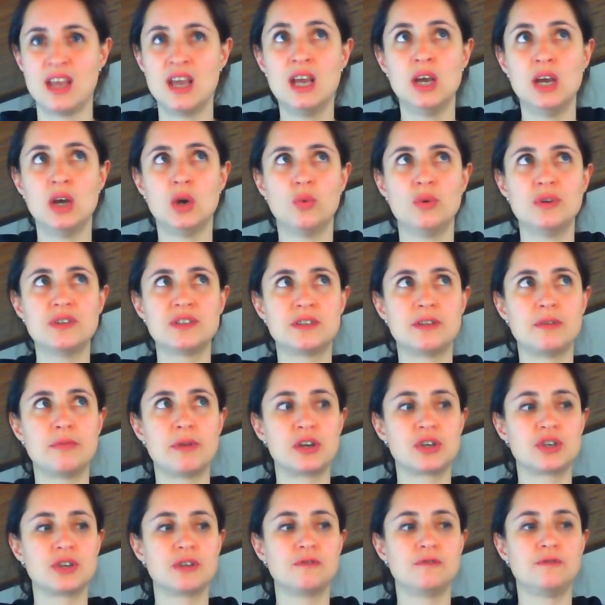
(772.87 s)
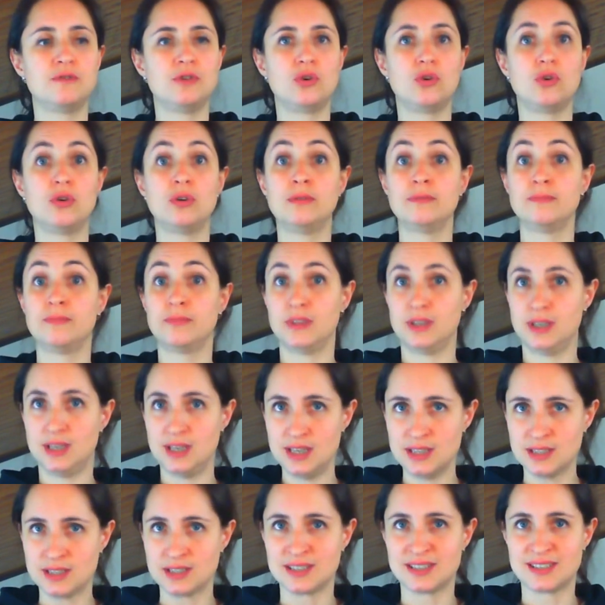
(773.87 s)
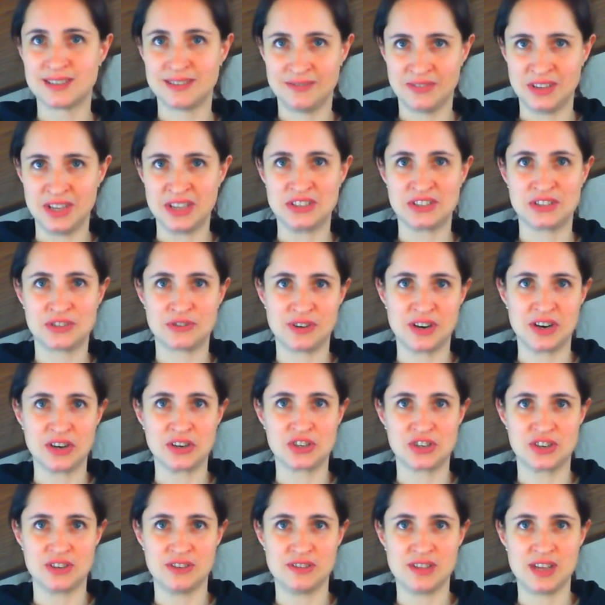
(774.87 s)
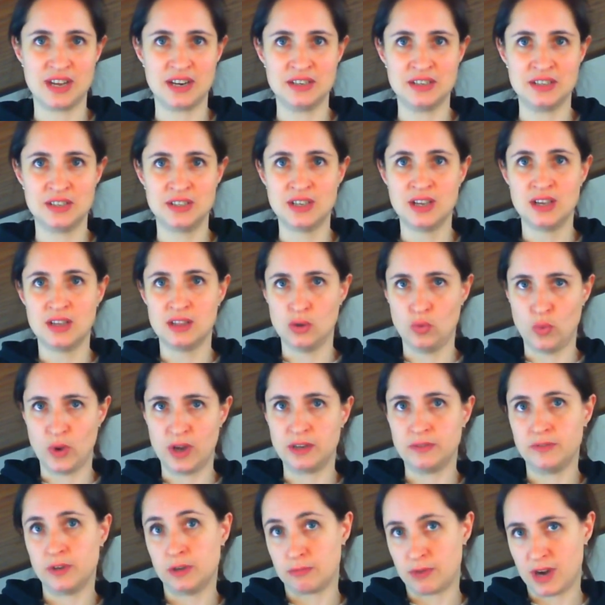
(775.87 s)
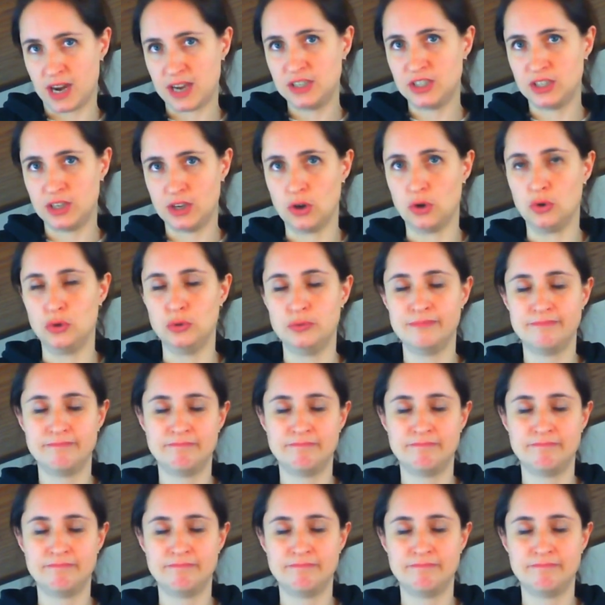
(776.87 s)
What's the Russian for its instruction, that is the one of a radio?